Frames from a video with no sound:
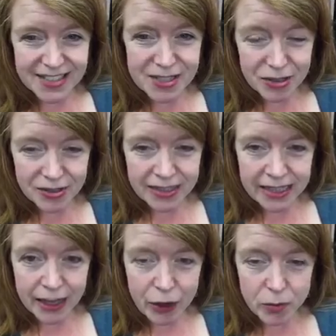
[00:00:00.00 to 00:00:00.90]

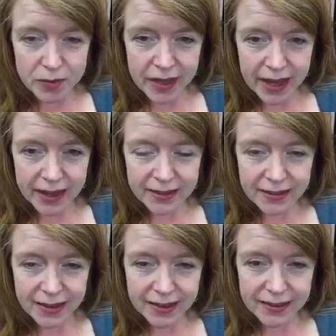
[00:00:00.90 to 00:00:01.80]
Certainly hope
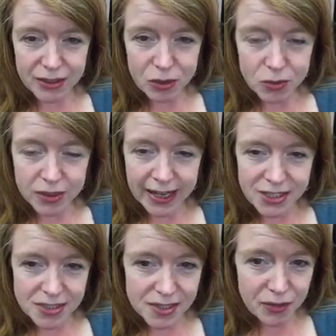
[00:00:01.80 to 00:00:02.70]
that you will
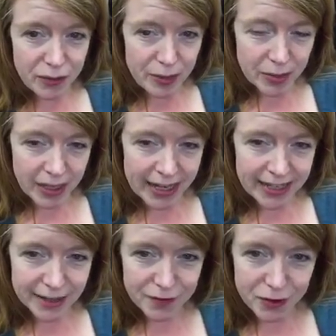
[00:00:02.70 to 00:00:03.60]
catch this on the
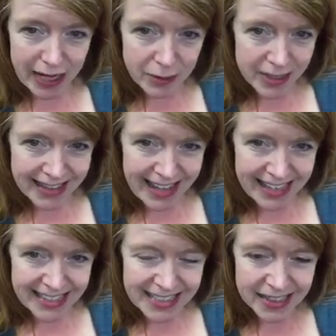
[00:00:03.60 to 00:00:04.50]
replay if you came in
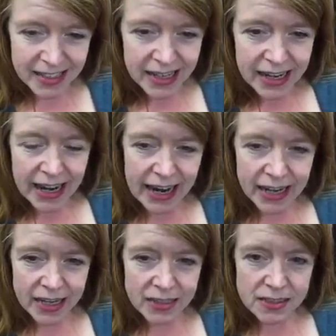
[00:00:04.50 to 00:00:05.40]
late.
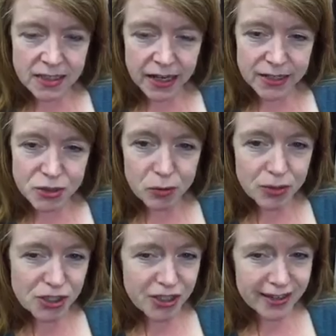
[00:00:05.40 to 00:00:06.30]
And I do
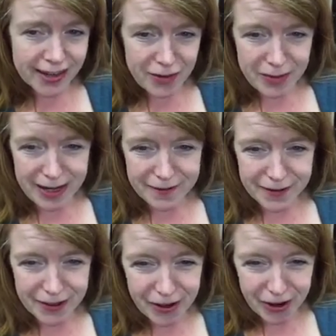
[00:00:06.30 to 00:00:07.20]
appreciate everybody
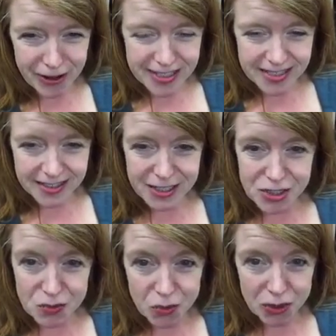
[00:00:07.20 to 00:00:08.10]
for the hearts. It's
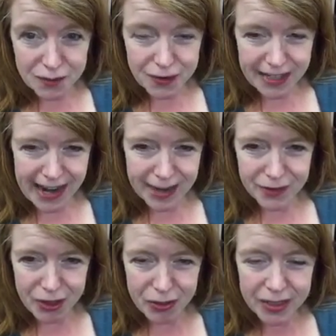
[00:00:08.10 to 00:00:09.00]
just wonderful to
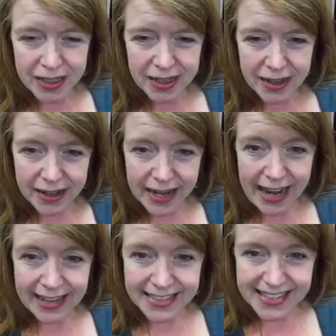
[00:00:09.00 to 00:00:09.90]
have you
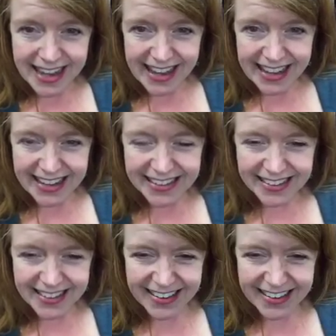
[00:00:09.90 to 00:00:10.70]
as a